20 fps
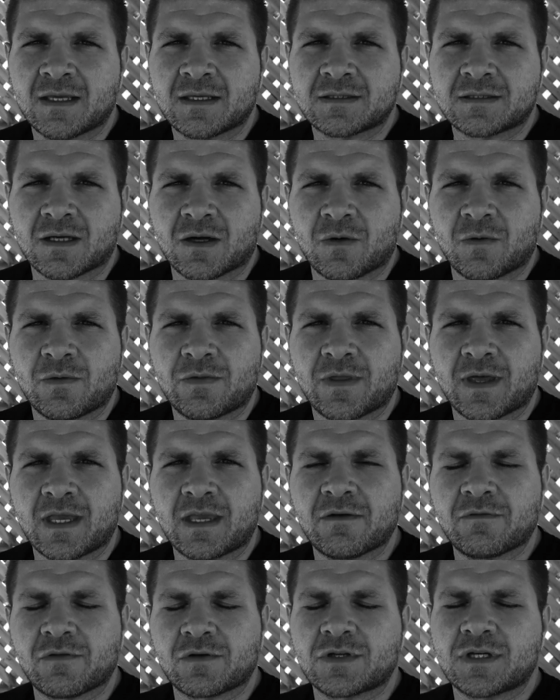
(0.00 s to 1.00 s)
So
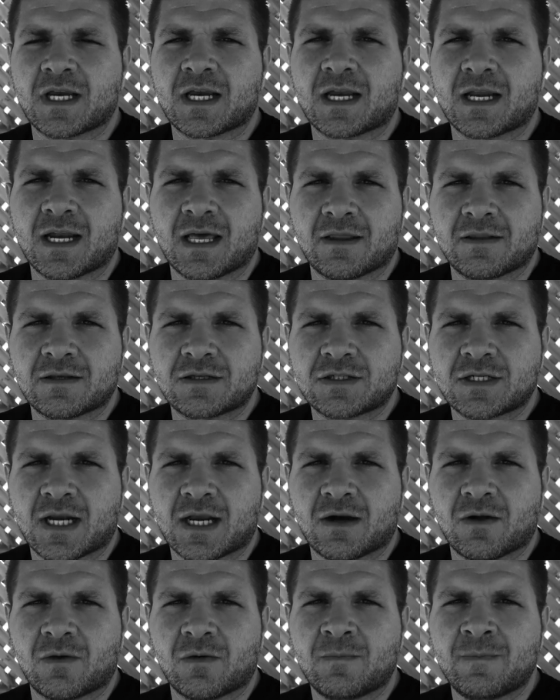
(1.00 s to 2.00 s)
thank you for checking out this
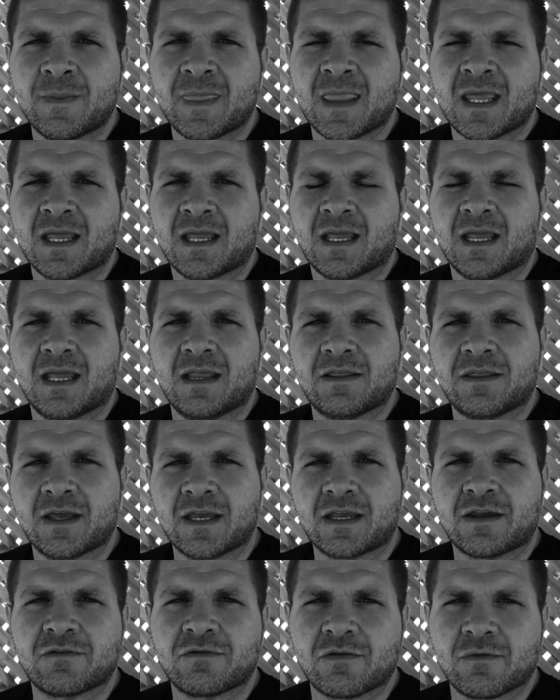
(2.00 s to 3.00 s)
channel, and
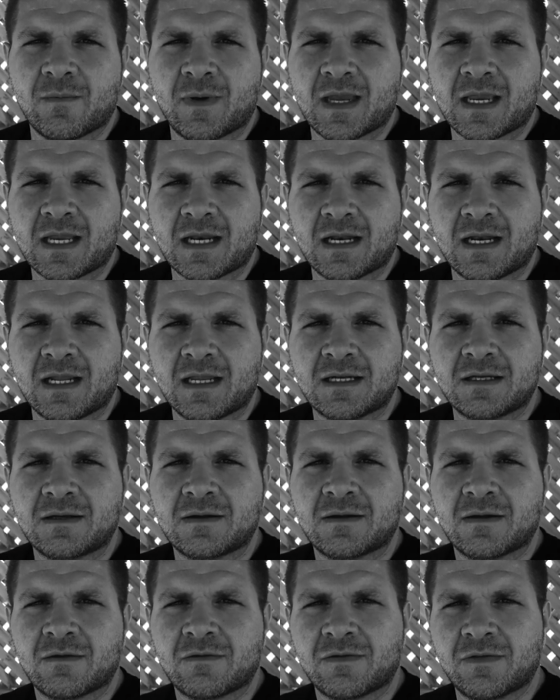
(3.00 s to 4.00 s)
thank you for making it in
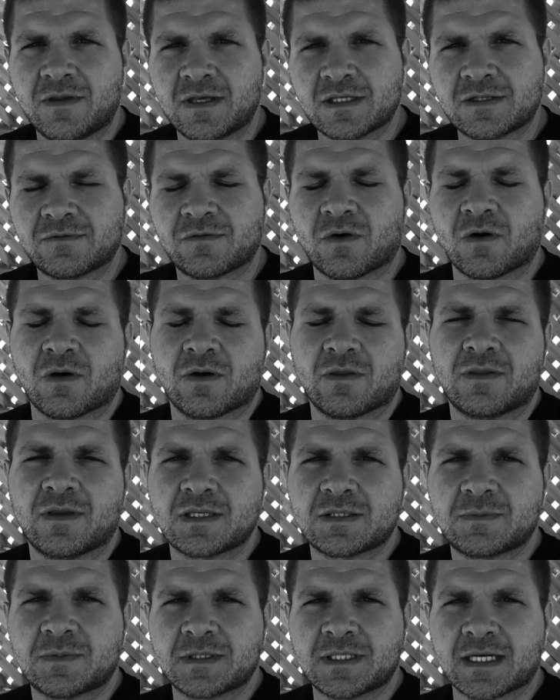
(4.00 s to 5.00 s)
this far in
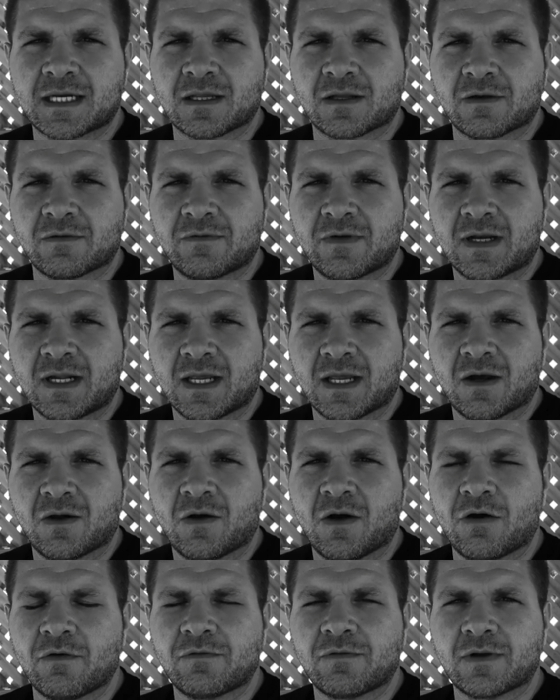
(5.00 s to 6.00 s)
this particular video.
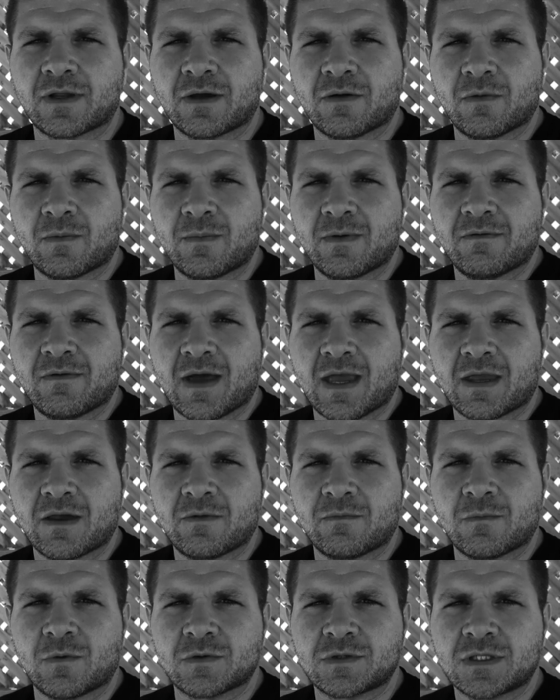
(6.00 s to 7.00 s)
Hopefully it will be
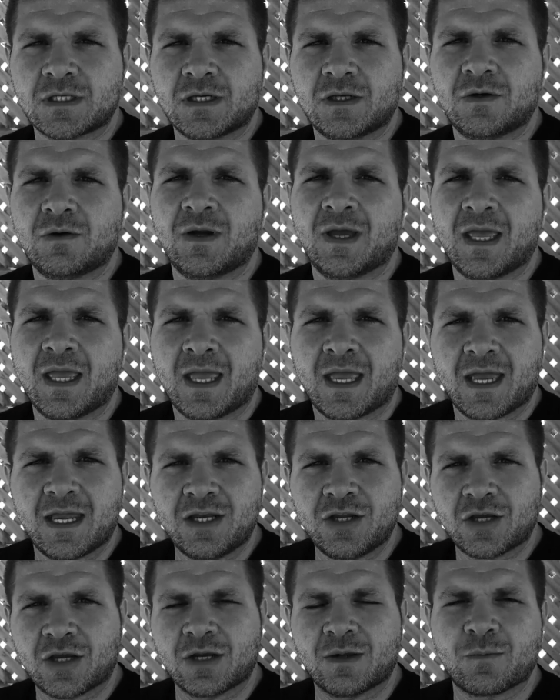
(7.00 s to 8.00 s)
valuable to you
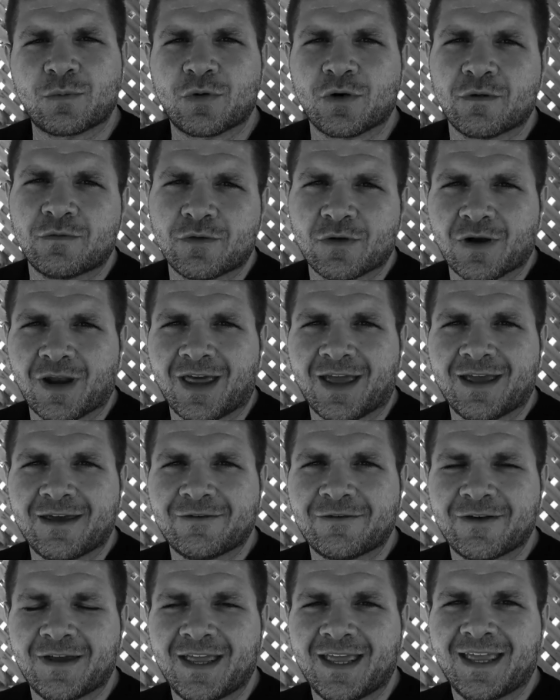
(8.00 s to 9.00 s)
and you can improve your
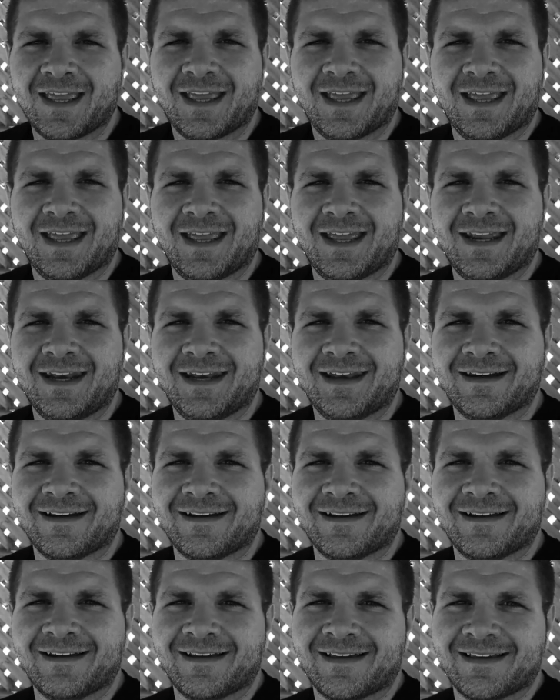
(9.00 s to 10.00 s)
life. And
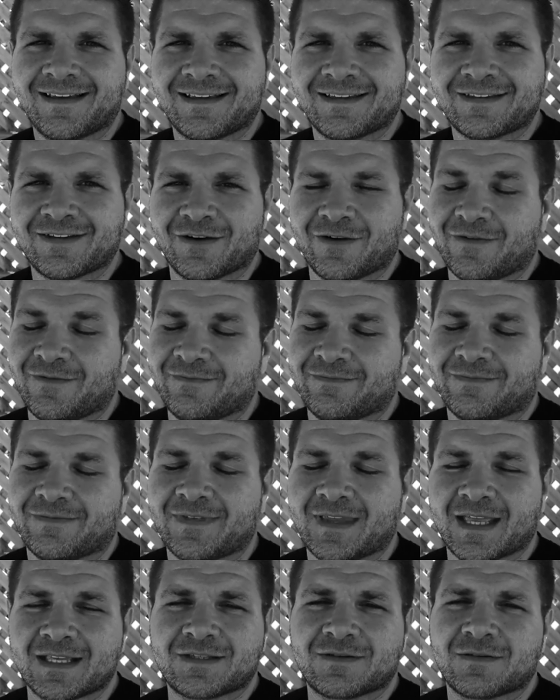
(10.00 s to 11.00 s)
so
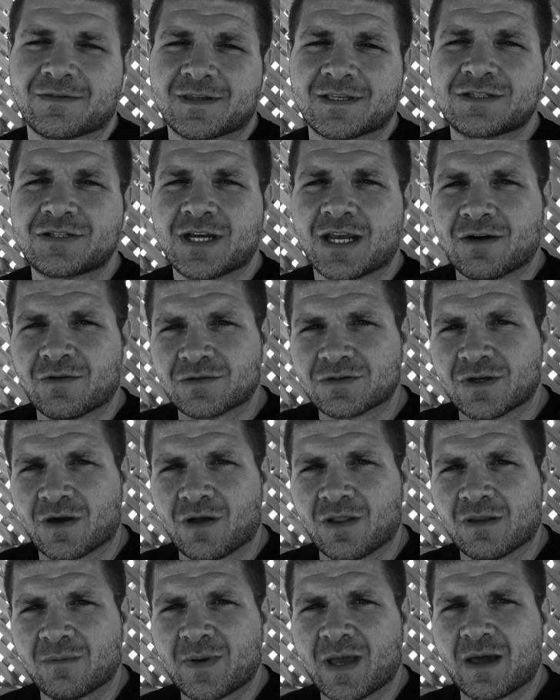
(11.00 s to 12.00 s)
this channel is
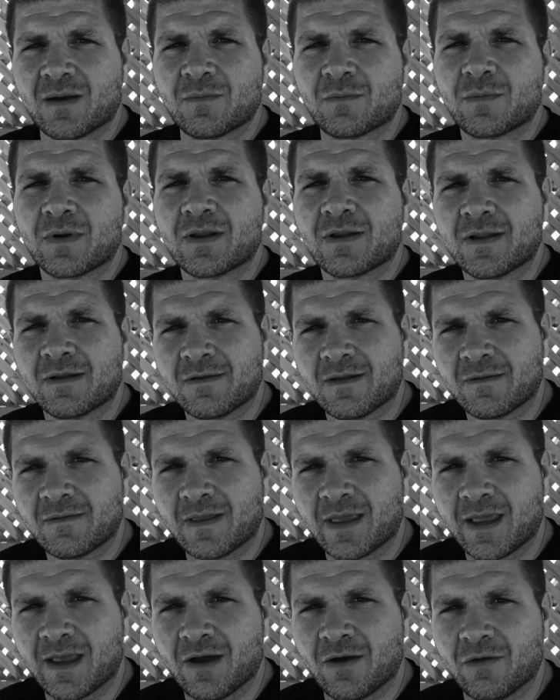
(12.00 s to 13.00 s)
all about
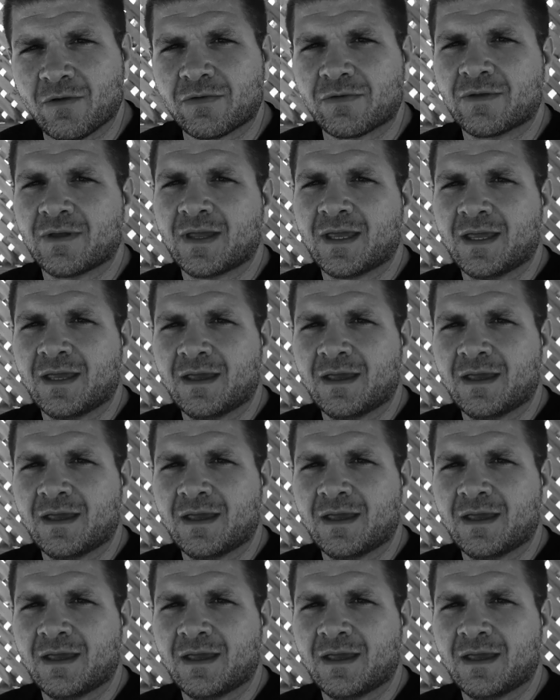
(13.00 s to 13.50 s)
health,